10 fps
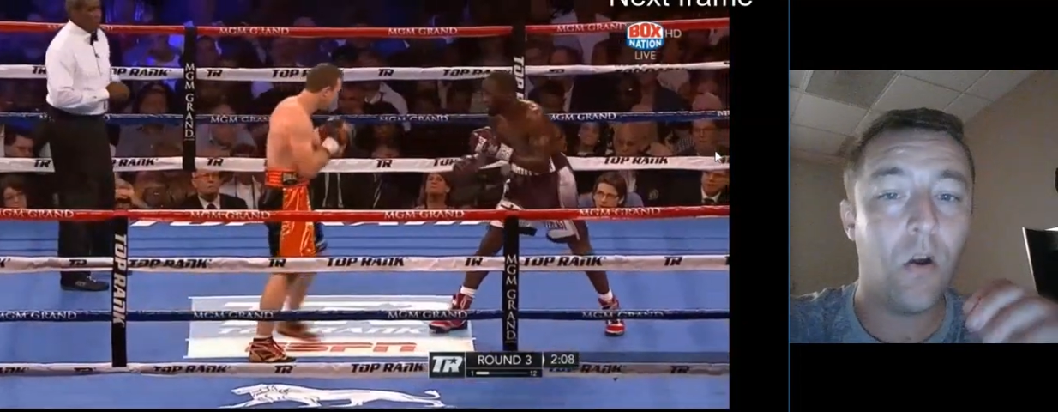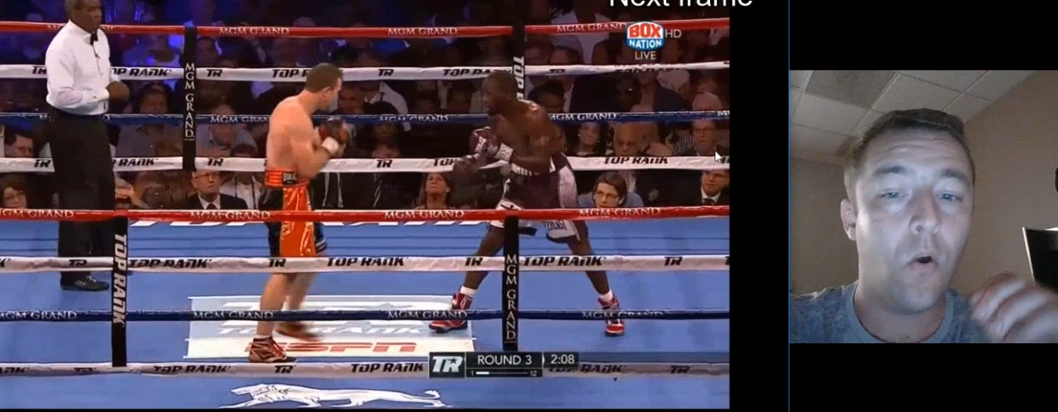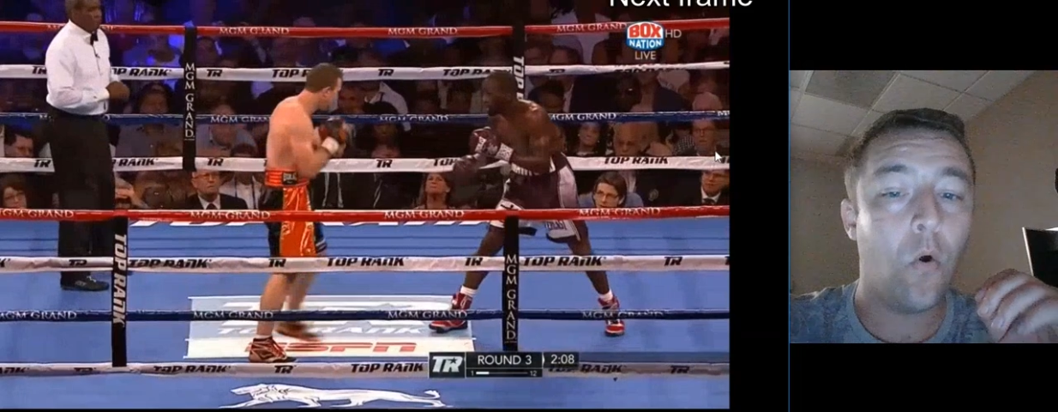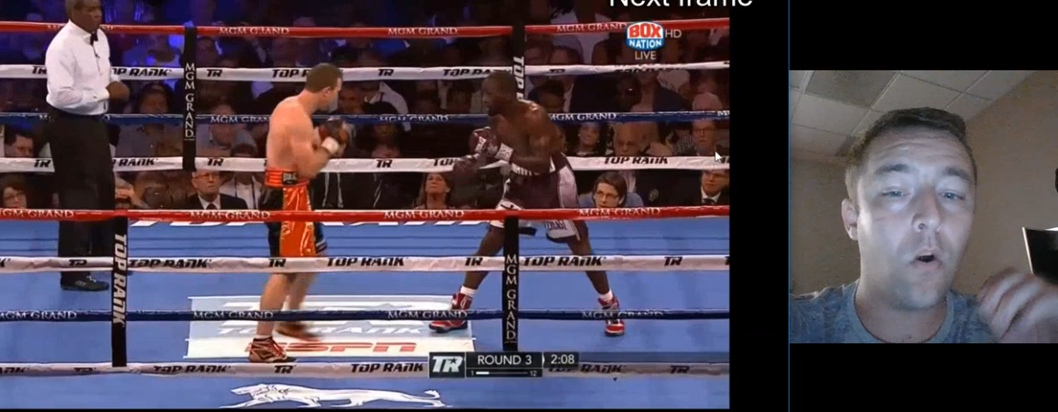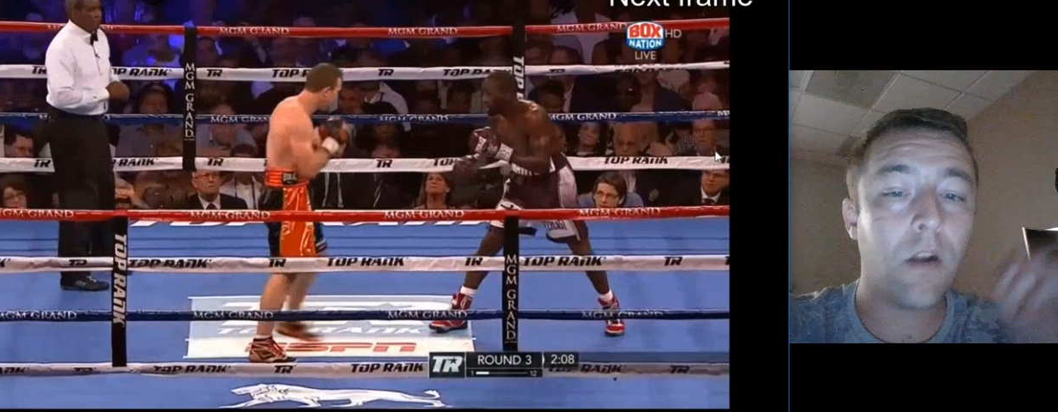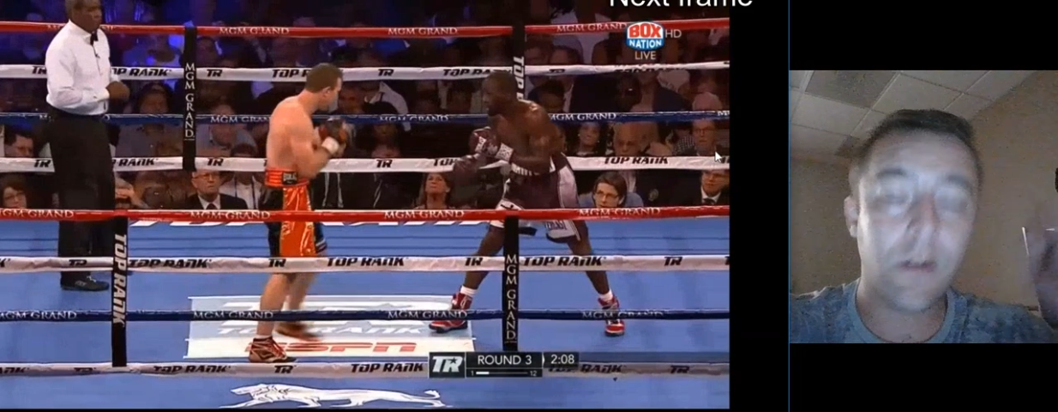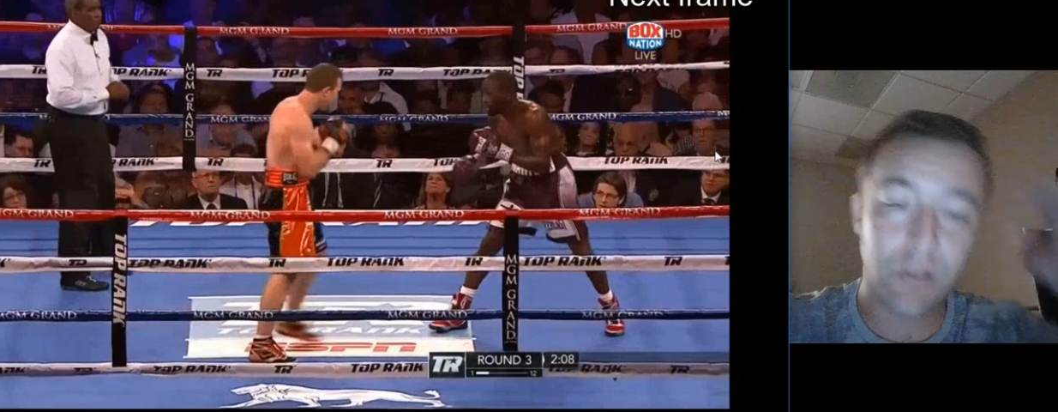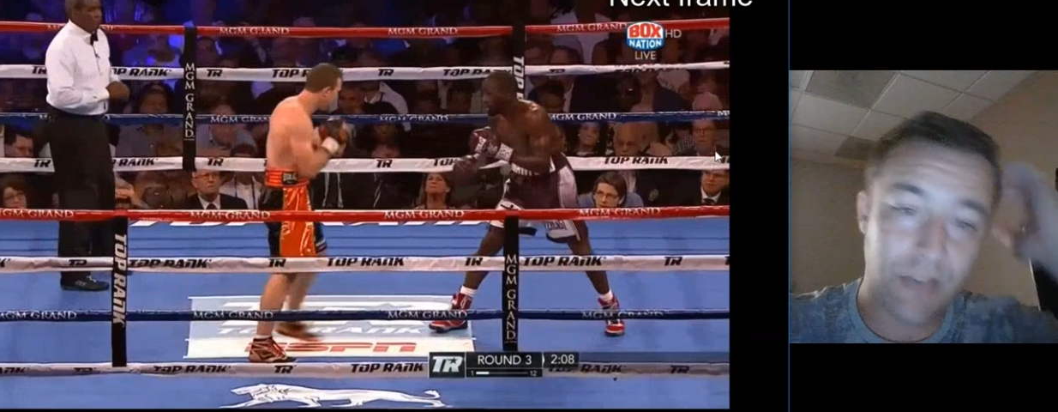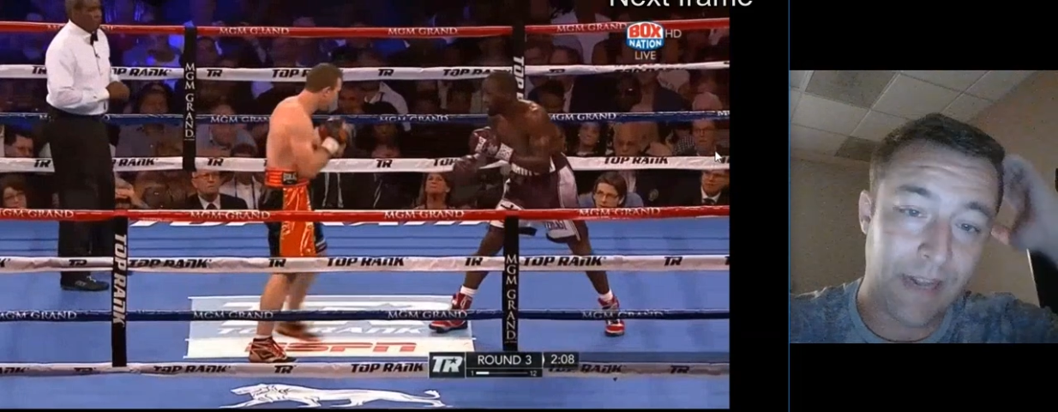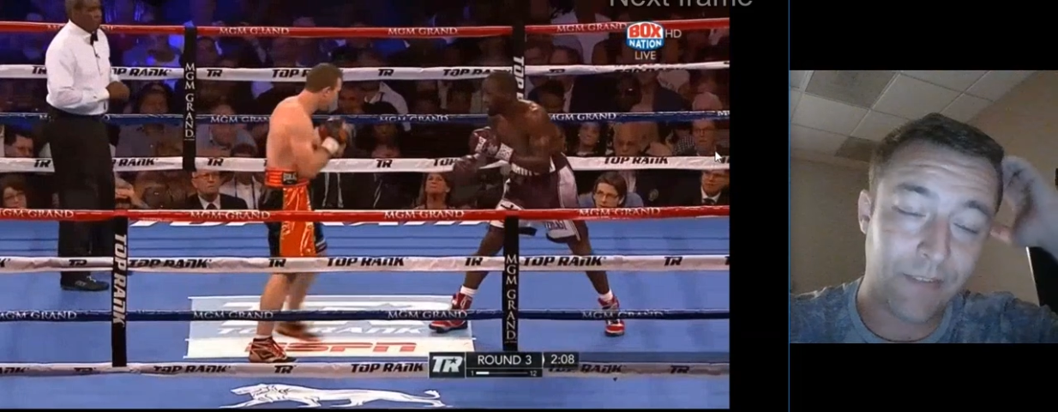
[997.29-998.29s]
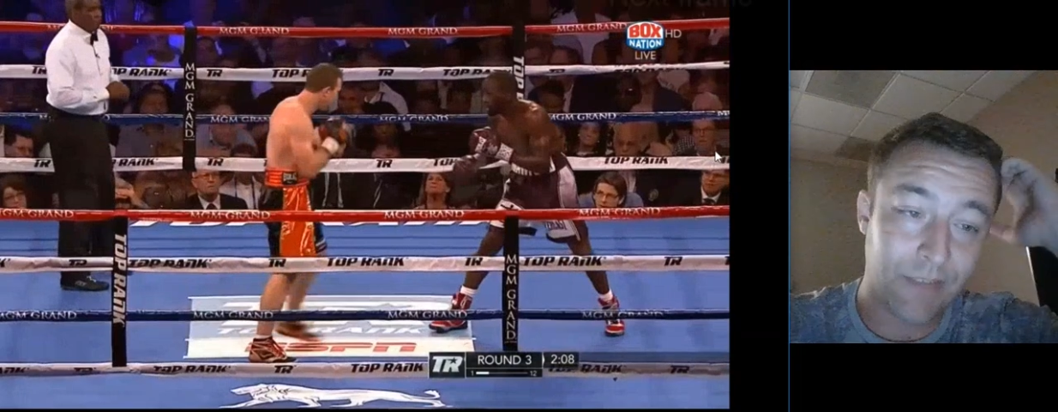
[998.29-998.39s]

Horn understands